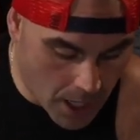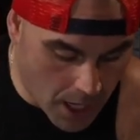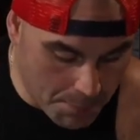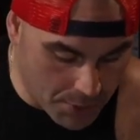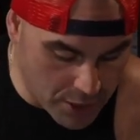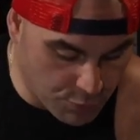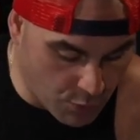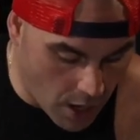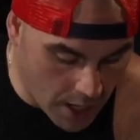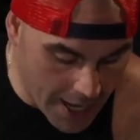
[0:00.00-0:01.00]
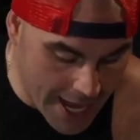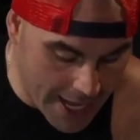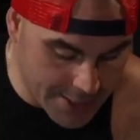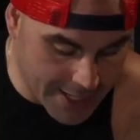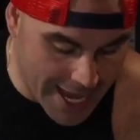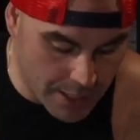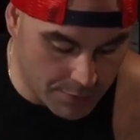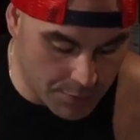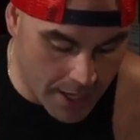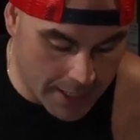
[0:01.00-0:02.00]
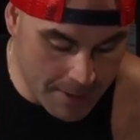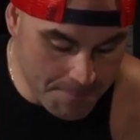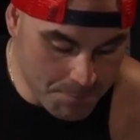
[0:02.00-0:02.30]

Uh, but as far as kind of like